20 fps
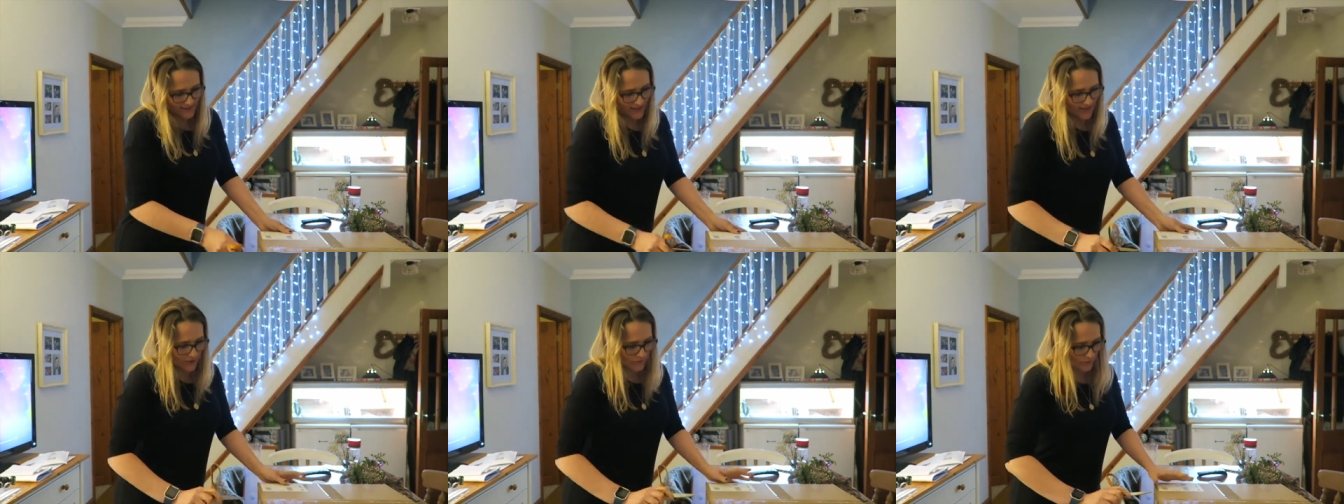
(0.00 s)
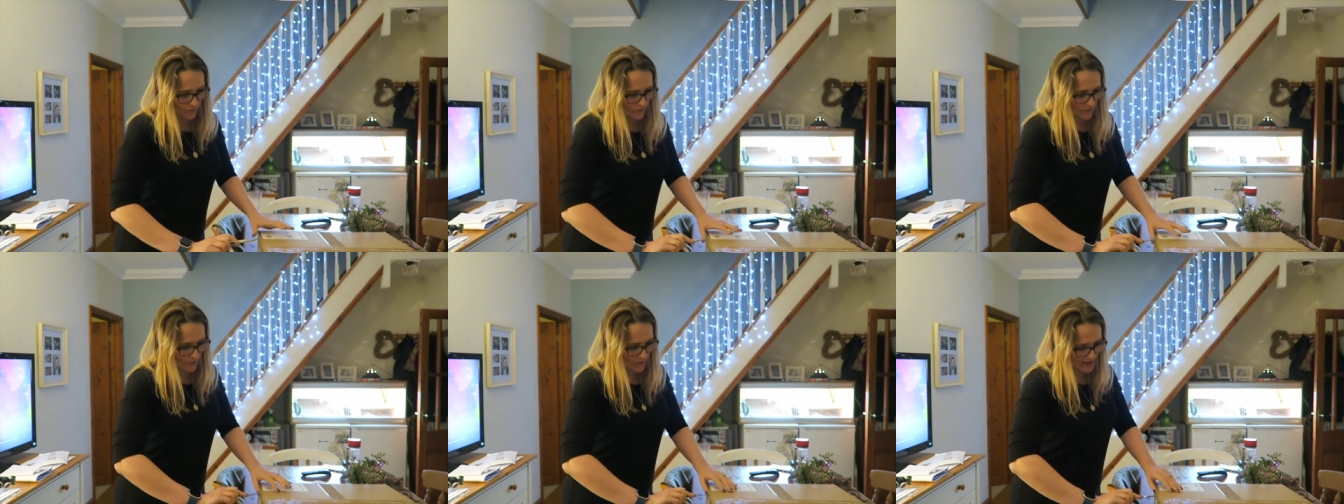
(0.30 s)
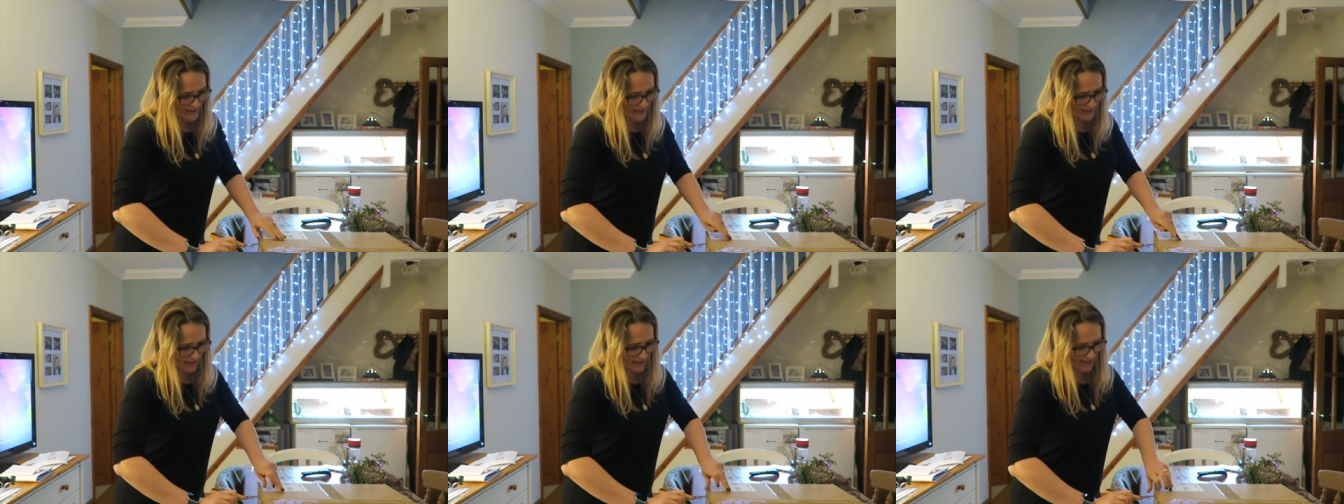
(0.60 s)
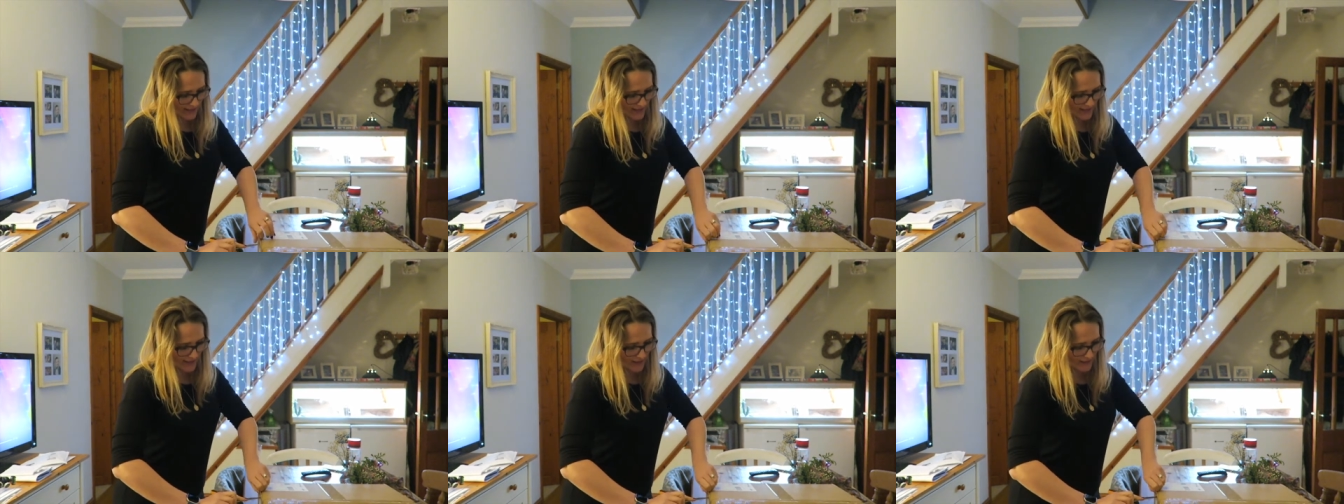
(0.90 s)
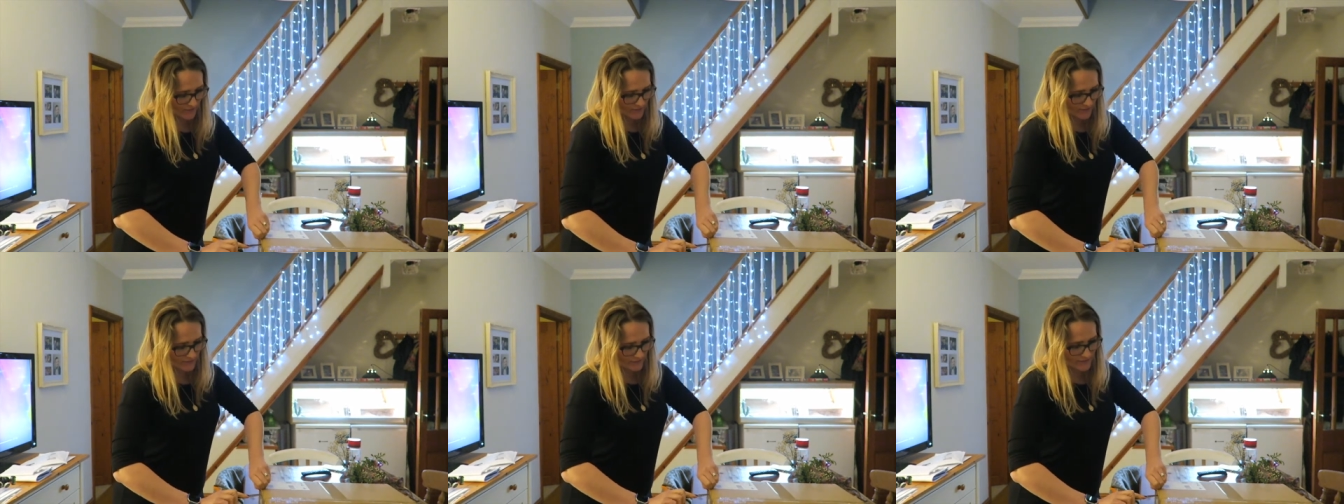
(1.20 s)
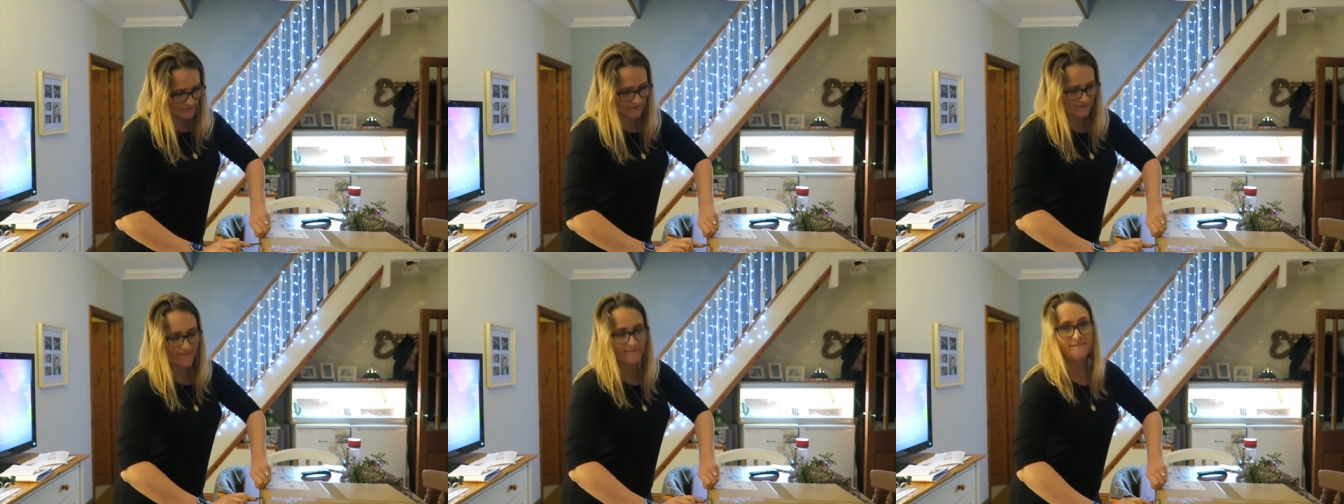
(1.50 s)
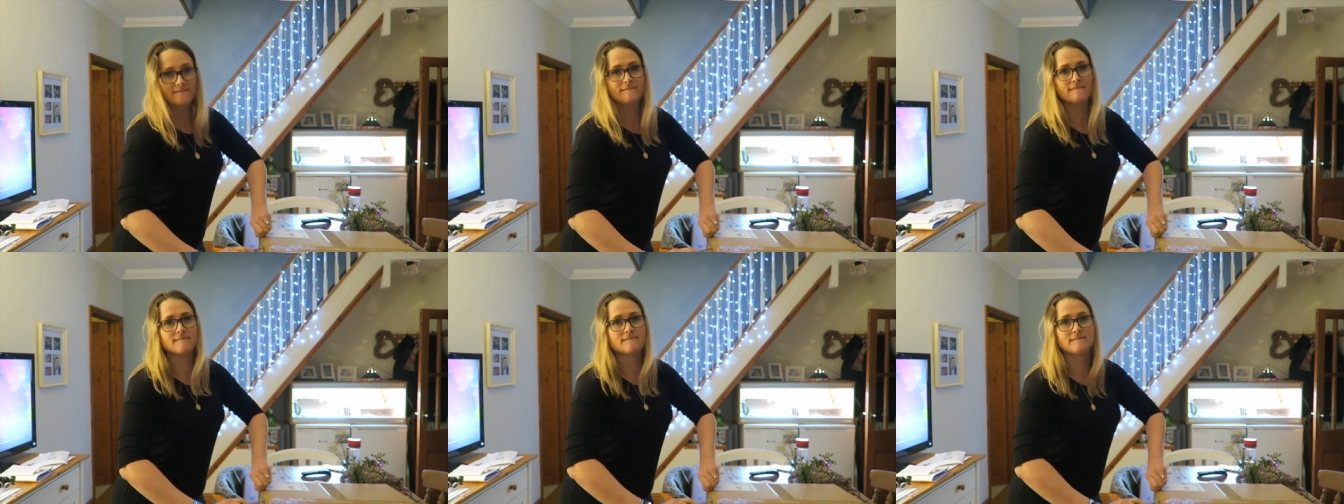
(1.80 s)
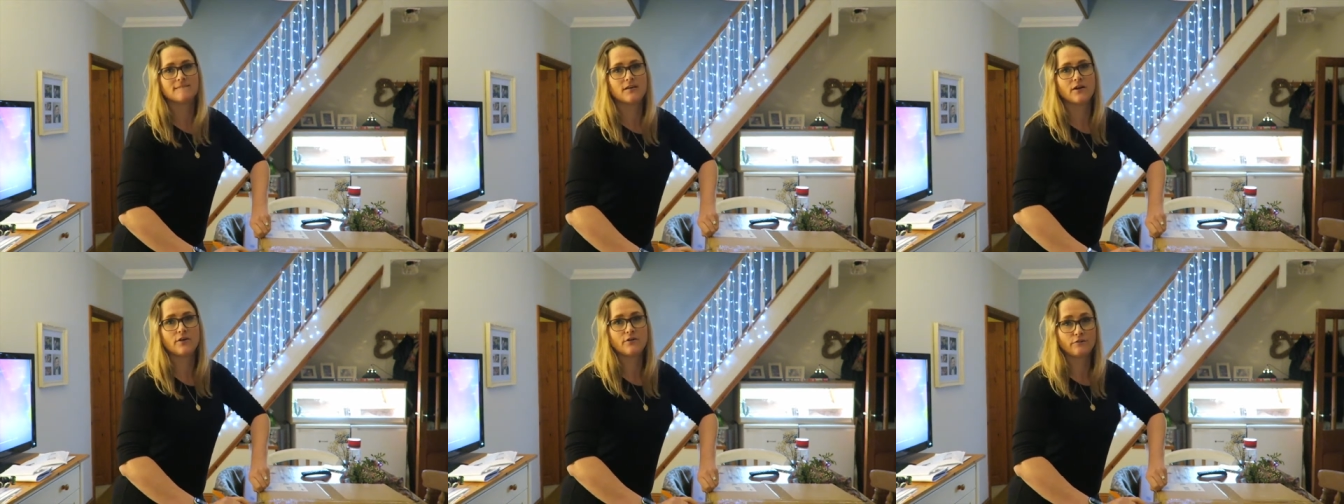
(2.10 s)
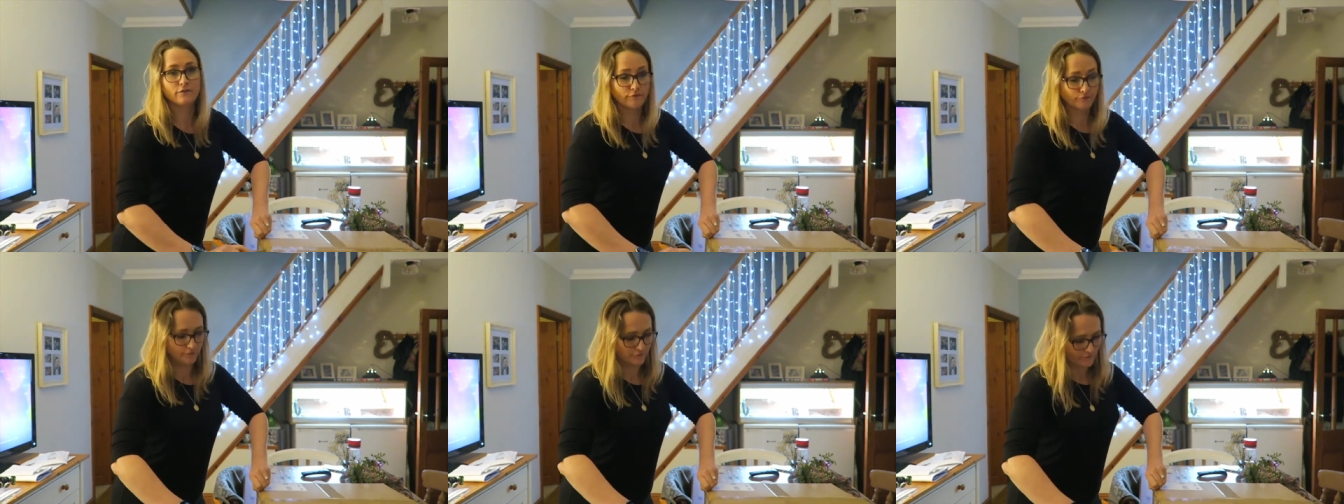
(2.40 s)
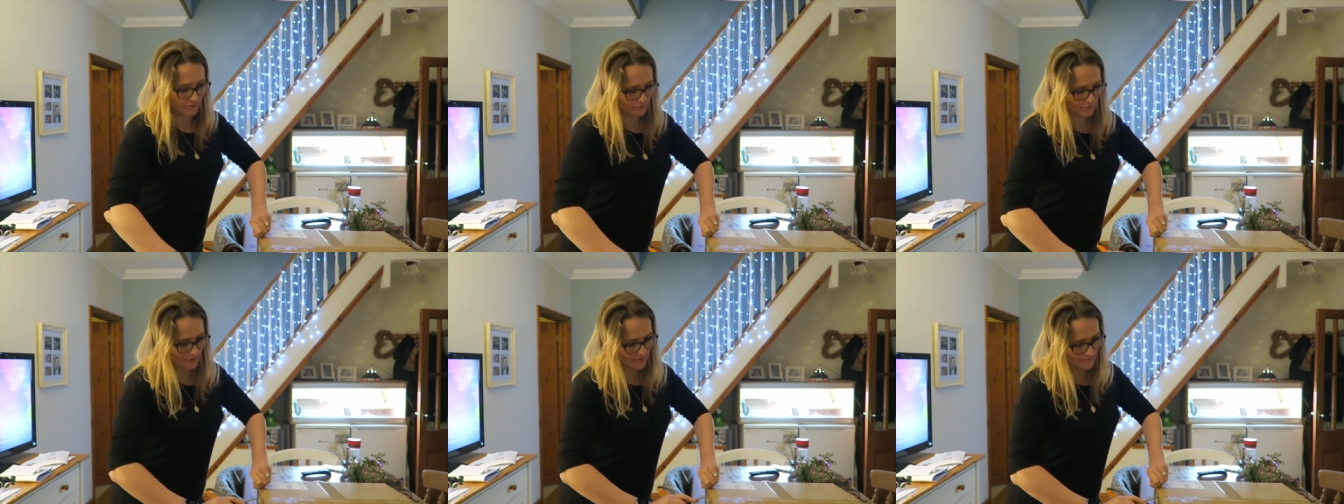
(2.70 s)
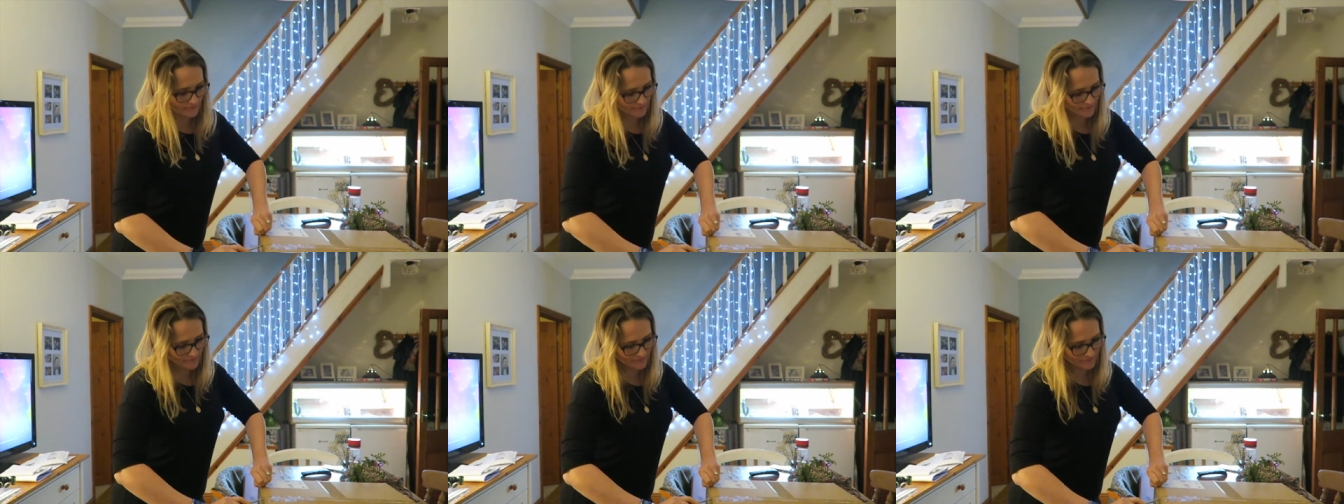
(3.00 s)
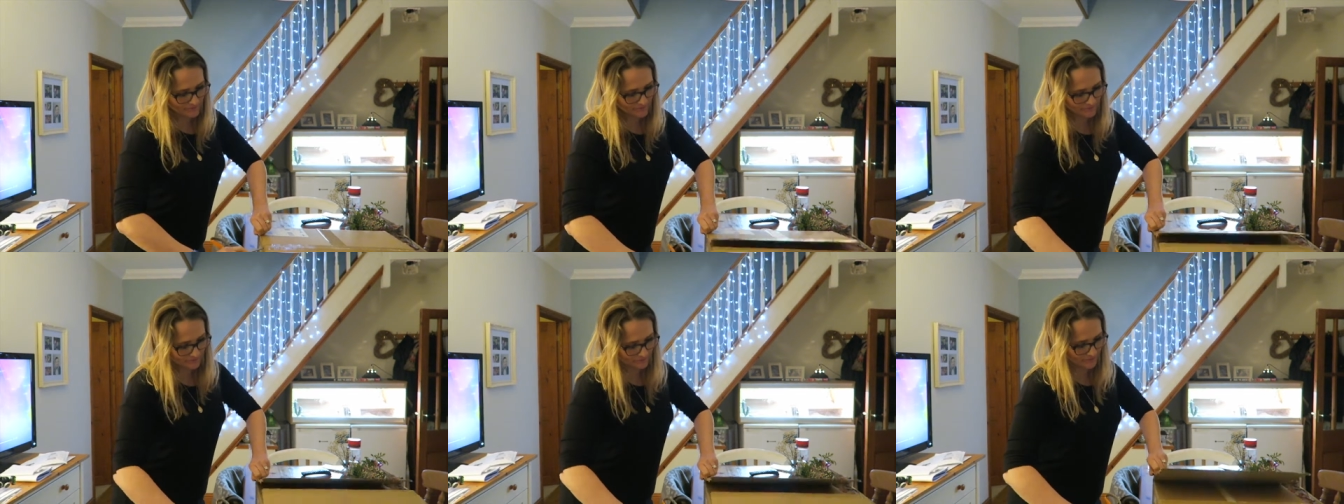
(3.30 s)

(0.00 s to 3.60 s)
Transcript: our wedding gift from